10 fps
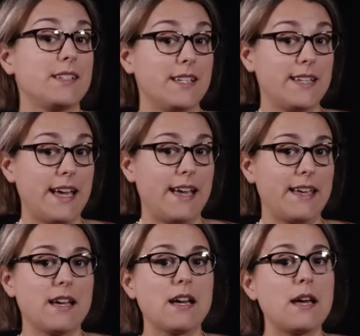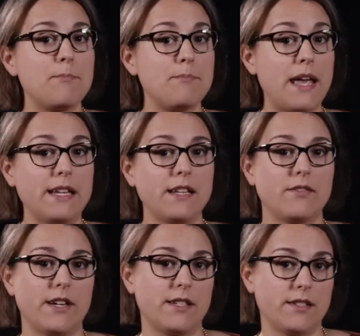Today, many
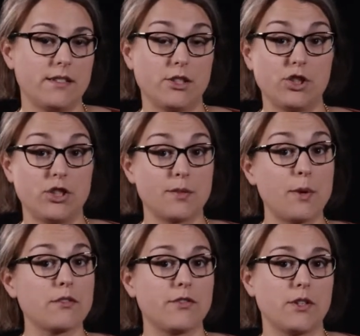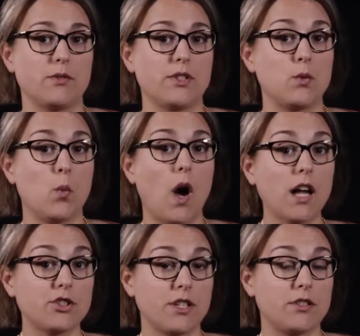devices such as smartphones and
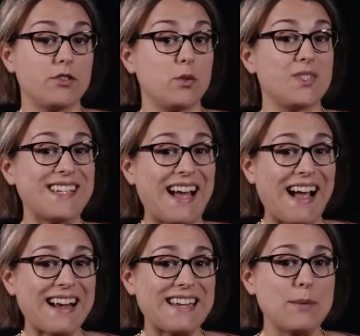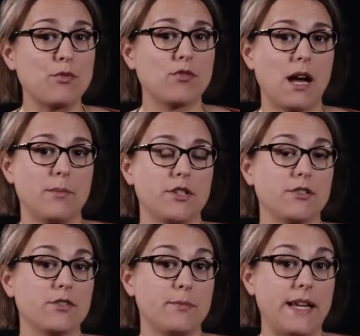watches use tiny
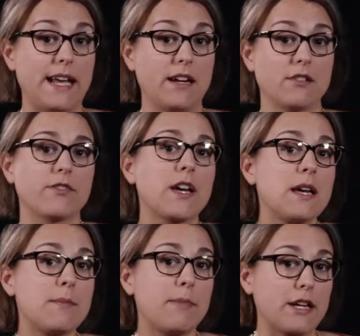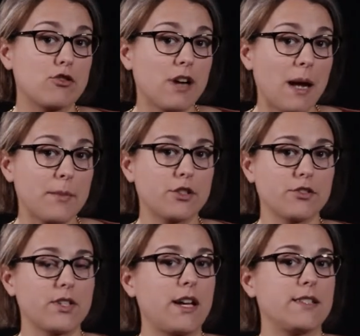barometers made out of
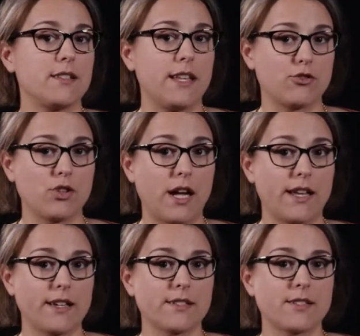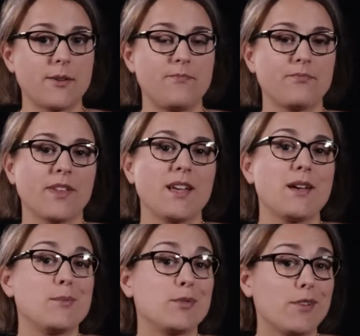micrometer-sized electronics.
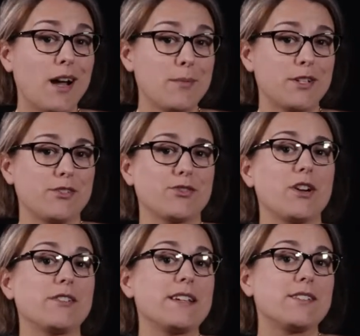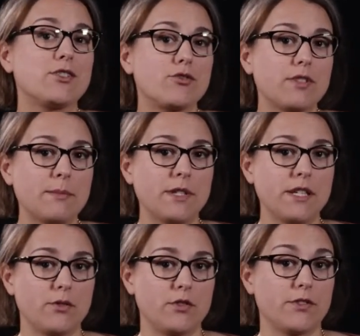Barometers are extremely
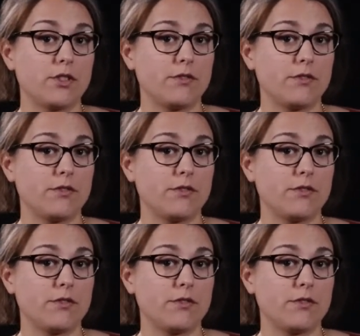useful